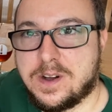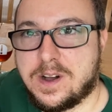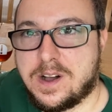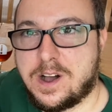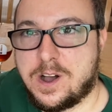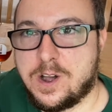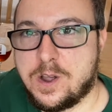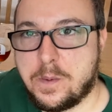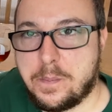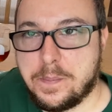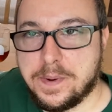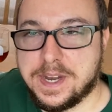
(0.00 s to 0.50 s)

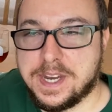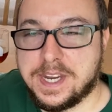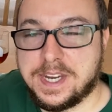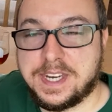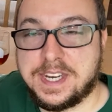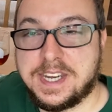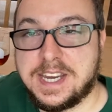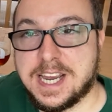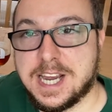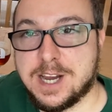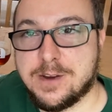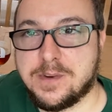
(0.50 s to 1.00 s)
opening
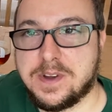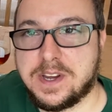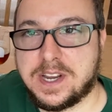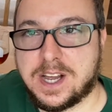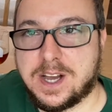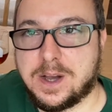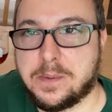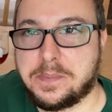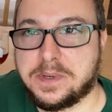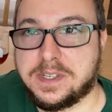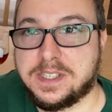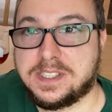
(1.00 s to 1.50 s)
the airing
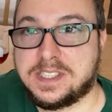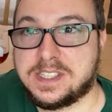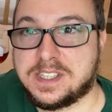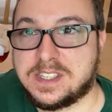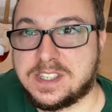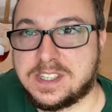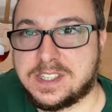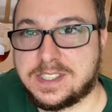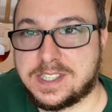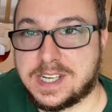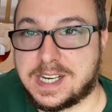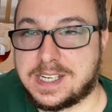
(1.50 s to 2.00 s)
cupboard
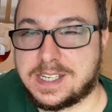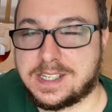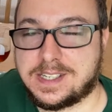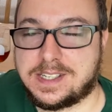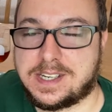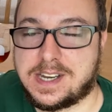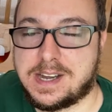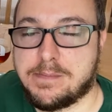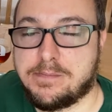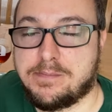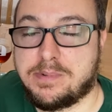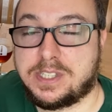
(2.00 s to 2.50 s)
to take the
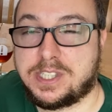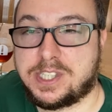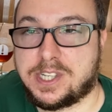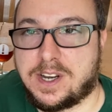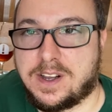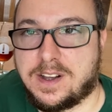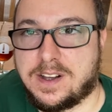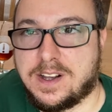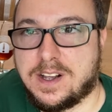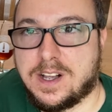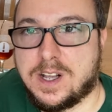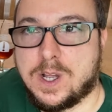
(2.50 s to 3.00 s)

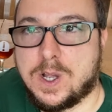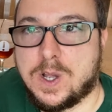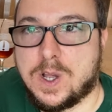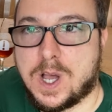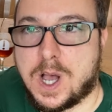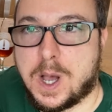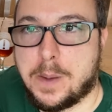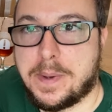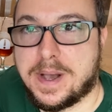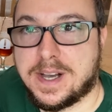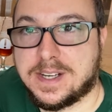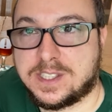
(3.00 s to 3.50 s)
temperature
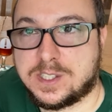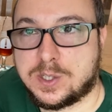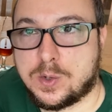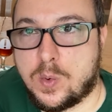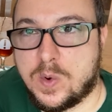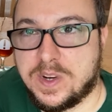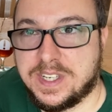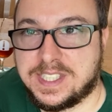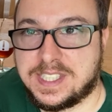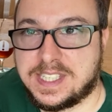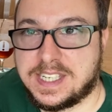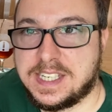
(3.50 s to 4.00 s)
about
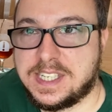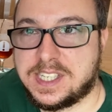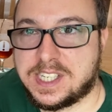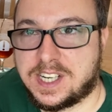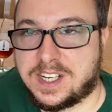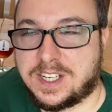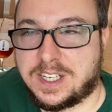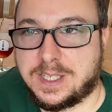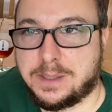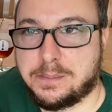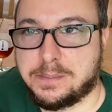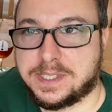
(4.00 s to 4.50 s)
20
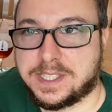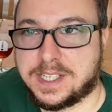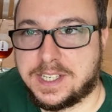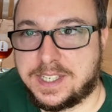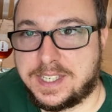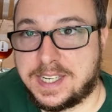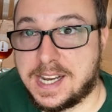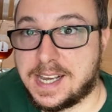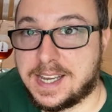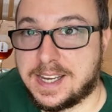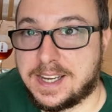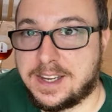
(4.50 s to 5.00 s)
times a
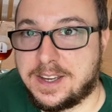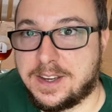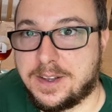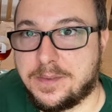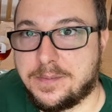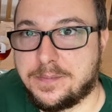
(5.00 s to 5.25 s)
day.